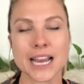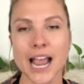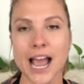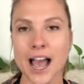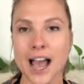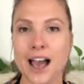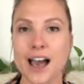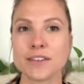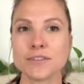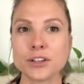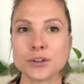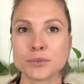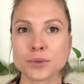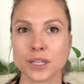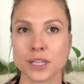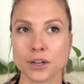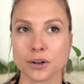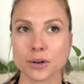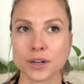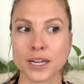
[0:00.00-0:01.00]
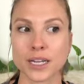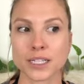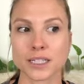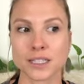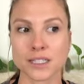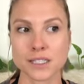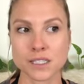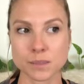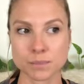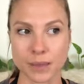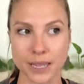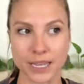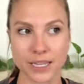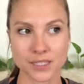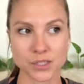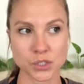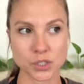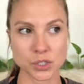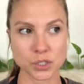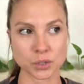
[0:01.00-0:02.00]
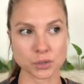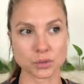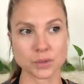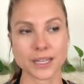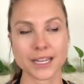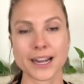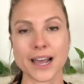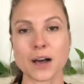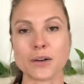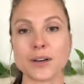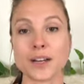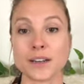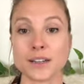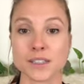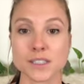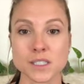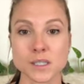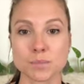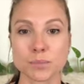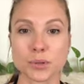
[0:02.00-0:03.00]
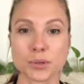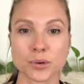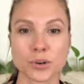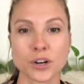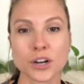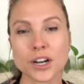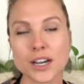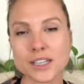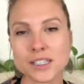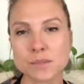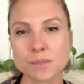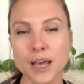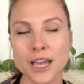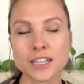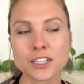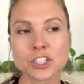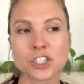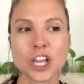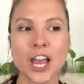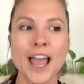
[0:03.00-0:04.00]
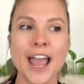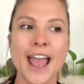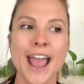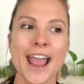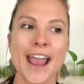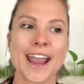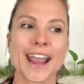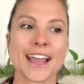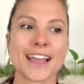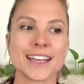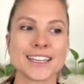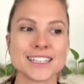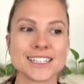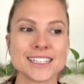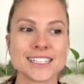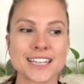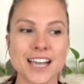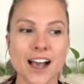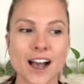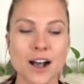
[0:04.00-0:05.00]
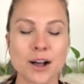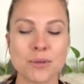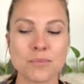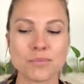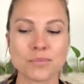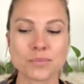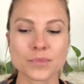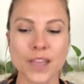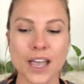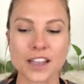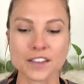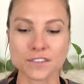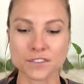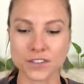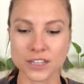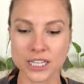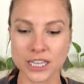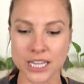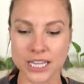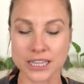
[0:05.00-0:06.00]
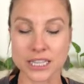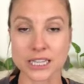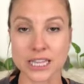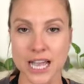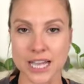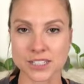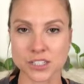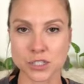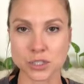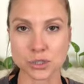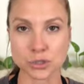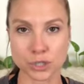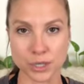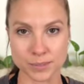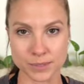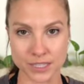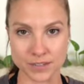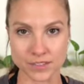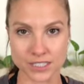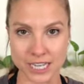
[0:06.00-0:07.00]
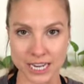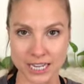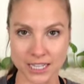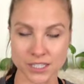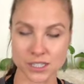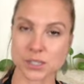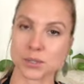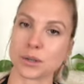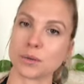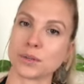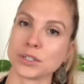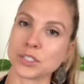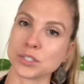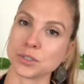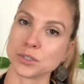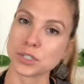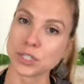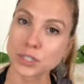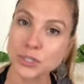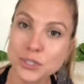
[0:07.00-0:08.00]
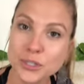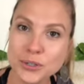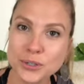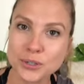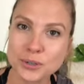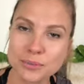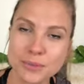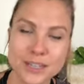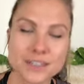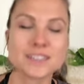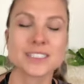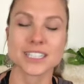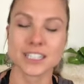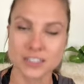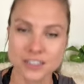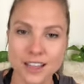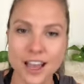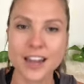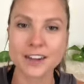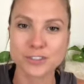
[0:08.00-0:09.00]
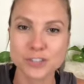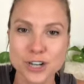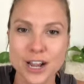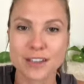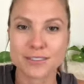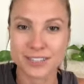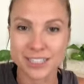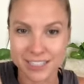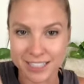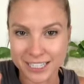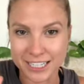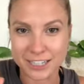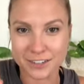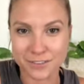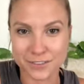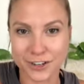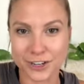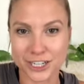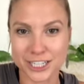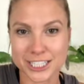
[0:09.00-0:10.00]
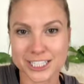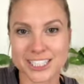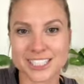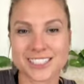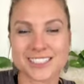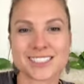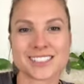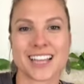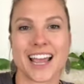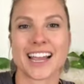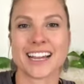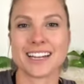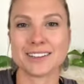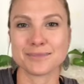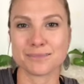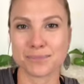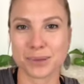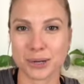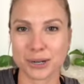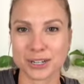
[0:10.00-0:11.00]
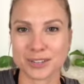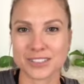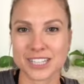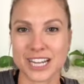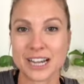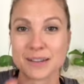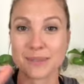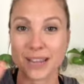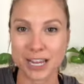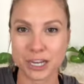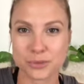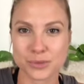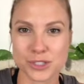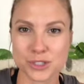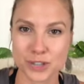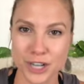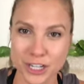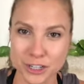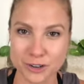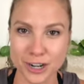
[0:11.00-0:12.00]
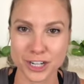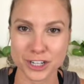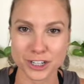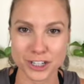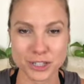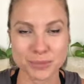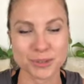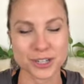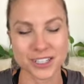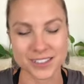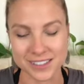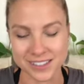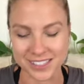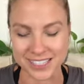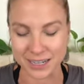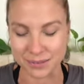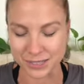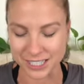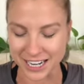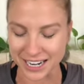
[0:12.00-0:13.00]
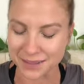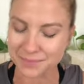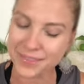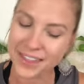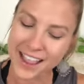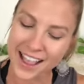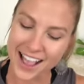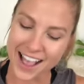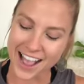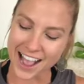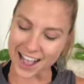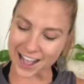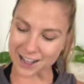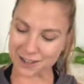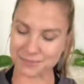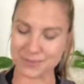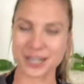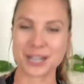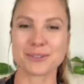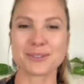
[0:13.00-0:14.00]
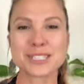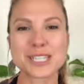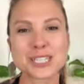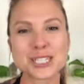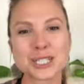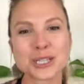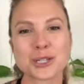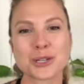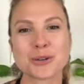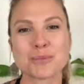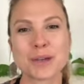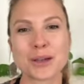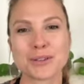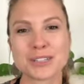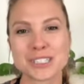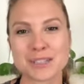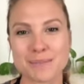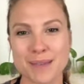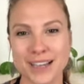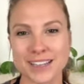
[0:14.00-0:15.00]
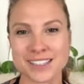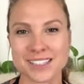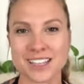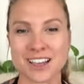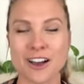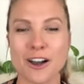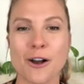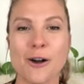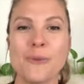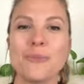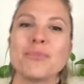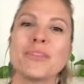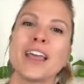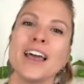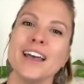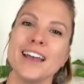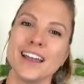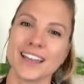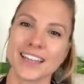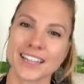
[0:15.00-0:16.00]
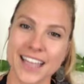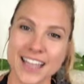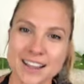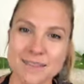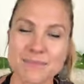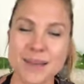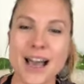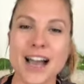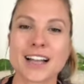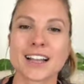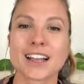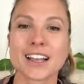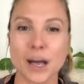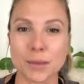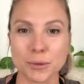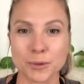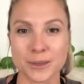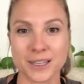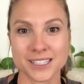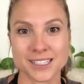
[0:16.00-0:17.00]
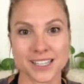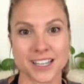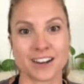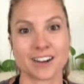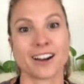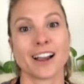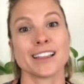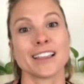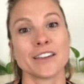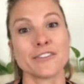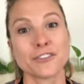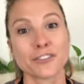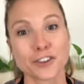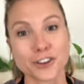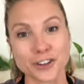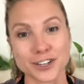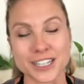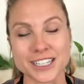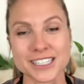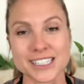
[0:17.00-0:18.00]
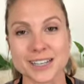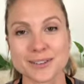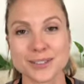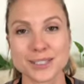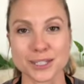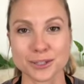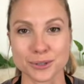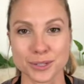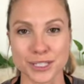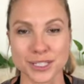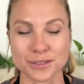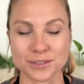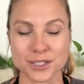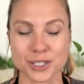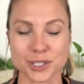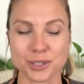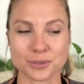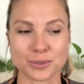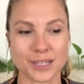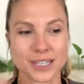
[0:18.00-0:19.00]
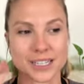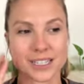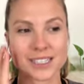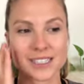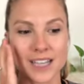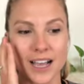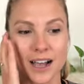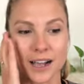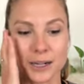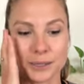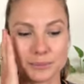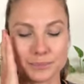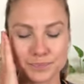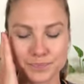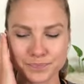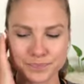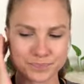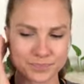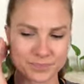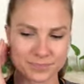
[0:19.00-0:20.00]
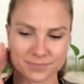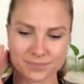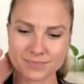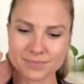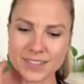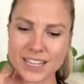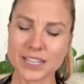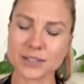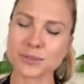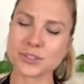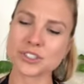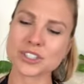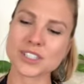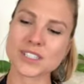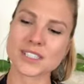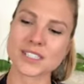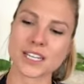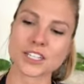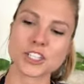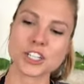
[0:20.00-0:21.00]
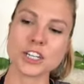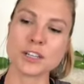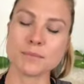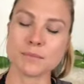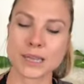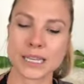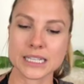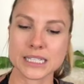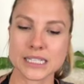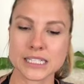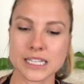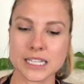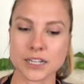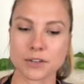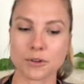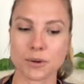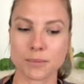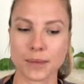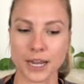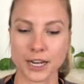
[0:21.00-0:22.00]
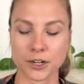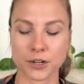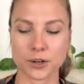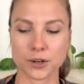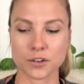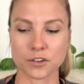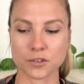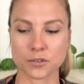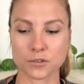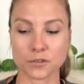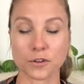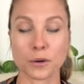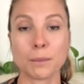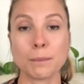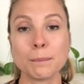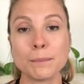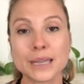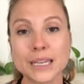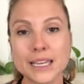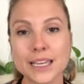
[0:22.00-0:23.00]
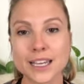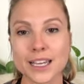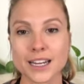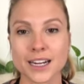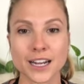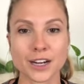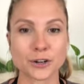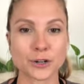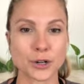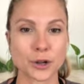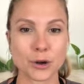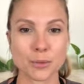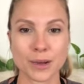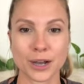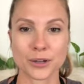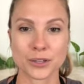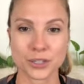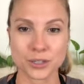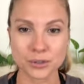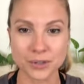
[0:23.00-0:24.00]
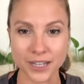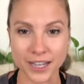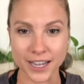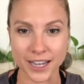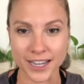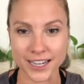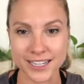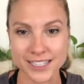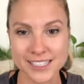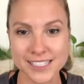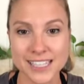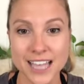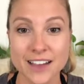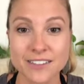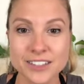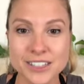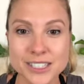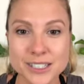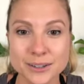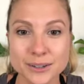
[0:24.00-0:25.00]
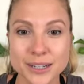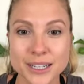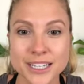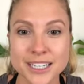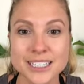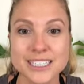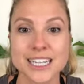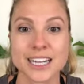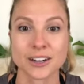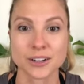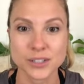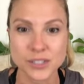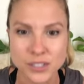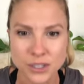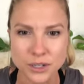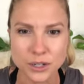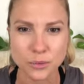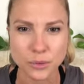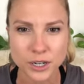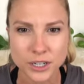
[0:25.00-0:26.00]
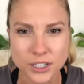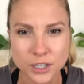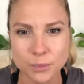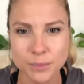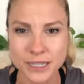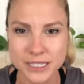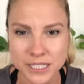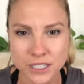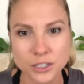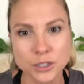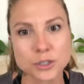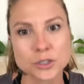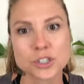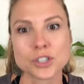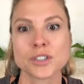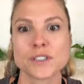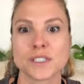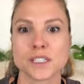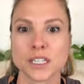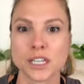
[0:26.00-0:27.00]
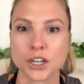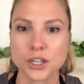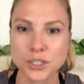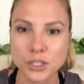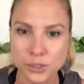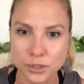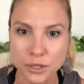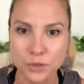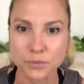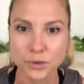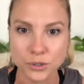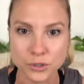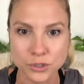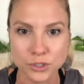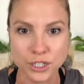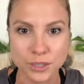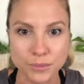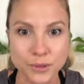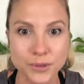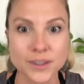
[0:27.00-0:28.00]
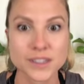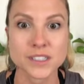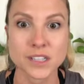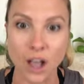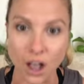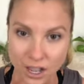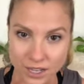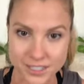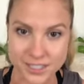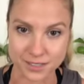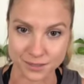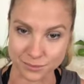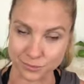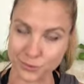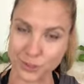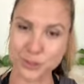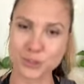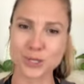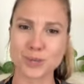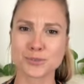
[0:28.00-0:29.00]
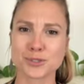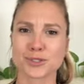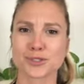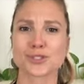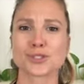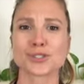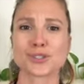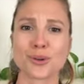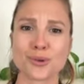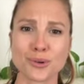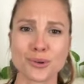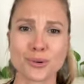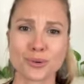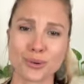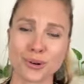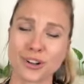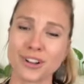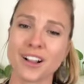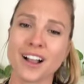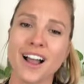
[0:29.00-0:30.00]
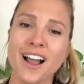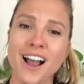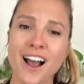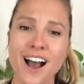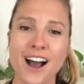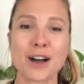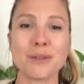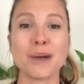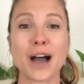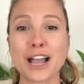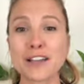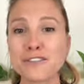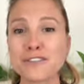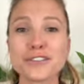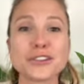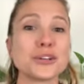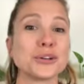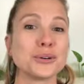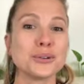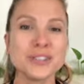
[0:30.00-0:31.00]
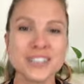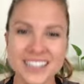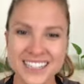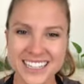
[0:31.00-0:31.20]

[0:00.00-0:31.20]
I haven't really created the space to get out and explore as much. And um, I feel like the last two trips I've taken, so I went to Tulum, I did a lot of traveling like in a very tight period of time and was trying to write a cookbook at the same time. Um, but I went to Tulum, I went to Mexico, came back a couple weeks later, I left for Greece. I was in Greece for two weeks. Um, and it was just such an amazing reminder for me, and I don't know about you guys. Kevin's going to Arizona. Where you're based out of New Jersey? Are you doing a road trip? Oh, that's awesome. Road trips are so cool. Um, I flew.